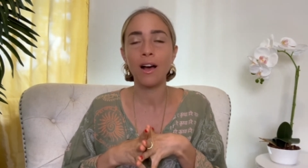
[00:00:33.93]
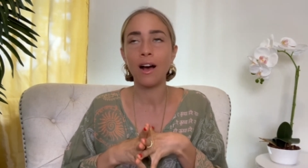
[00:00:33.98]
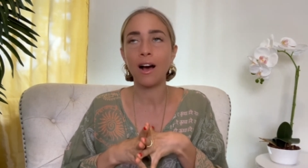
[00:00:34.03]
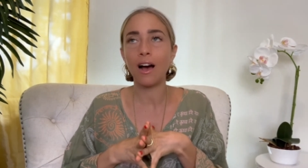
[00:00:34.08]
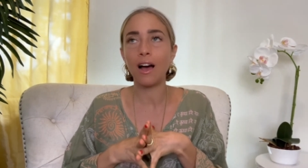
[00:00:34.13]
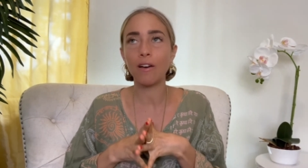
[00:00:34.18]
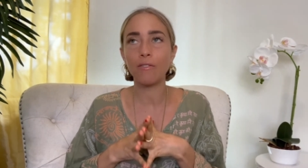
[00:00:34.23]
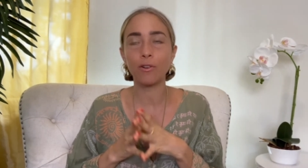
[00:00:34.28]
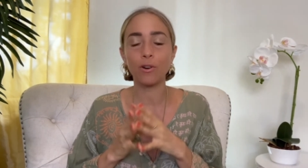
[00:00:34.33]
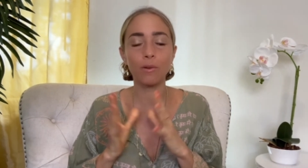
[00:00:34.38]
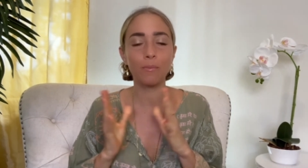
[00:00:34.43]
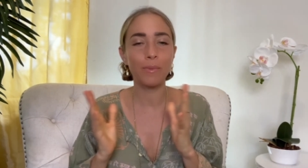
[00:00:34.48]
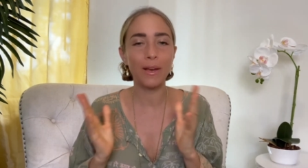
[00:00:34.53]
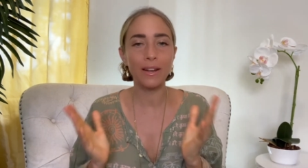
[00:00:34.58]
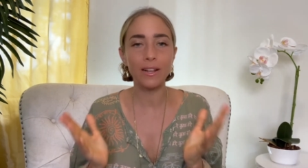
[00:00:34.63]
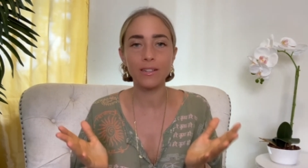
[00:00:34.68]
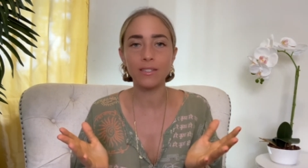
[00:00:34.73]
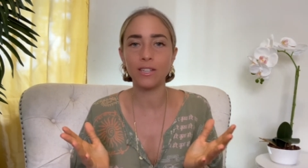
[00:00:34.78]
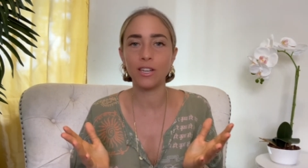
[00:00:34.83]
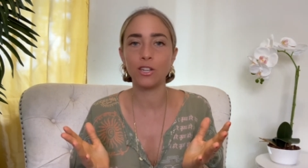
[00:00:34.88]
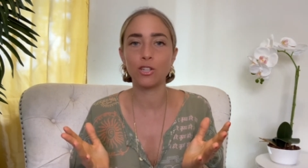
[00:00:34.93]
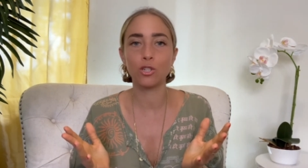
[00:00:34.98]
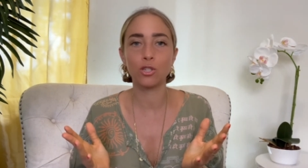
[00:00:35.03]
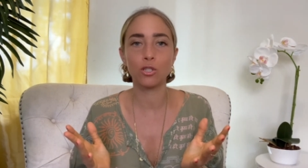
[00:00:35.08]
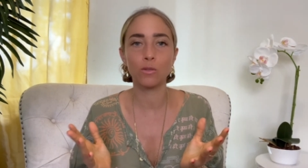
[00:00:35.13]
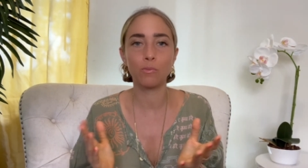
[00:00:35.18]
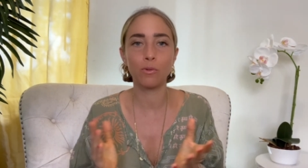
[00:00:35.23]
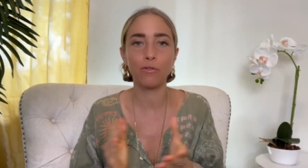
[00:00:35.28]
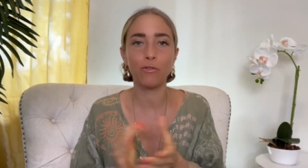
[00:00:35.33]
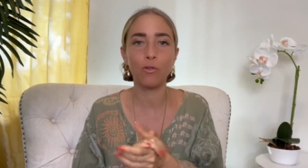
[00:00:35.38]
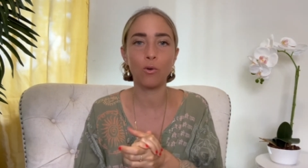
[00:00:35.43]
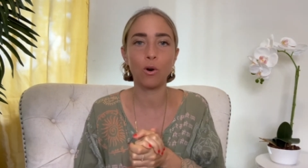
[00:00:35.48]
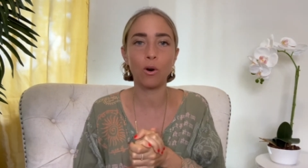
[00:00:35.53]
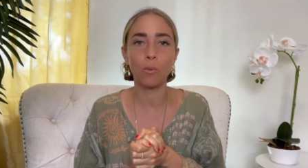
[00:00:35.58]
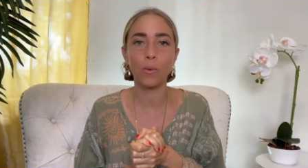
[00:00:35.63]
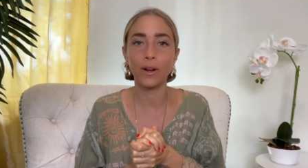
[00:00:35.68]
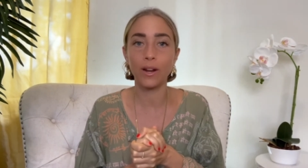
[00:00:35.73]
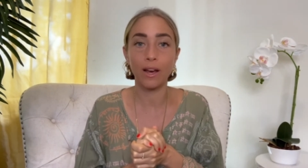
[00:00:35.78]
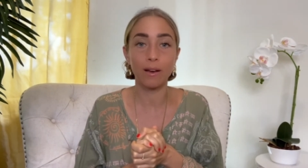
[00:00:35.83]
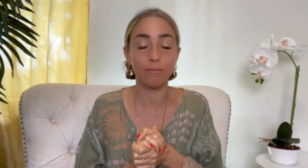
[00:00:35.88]
I've heard many teachers before
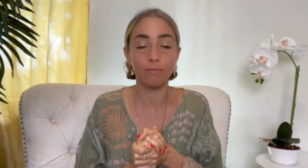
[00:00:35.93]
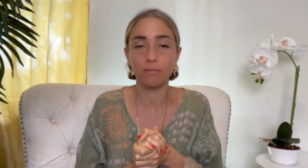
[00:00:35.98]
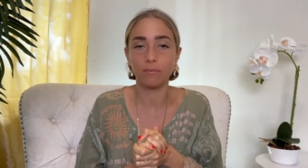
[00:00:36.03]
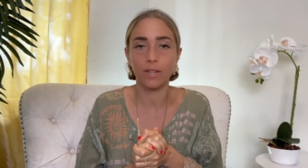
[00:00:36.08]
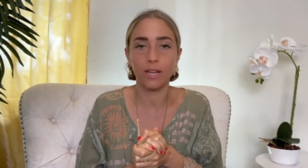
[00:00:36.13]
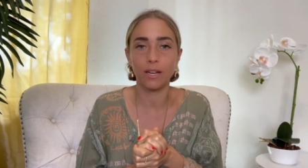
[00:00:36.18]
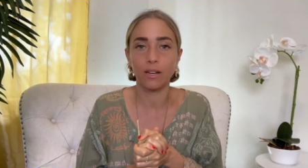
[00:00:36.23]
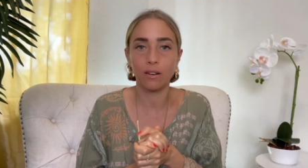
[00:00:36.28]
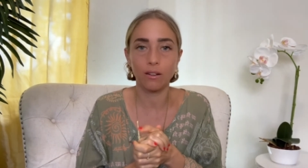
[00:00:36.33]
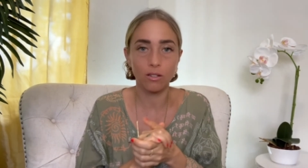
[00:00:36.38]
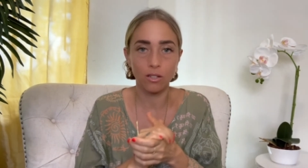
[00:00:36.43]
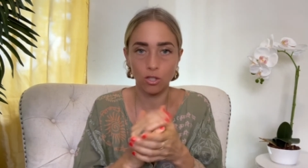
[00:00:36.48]
when I'm like,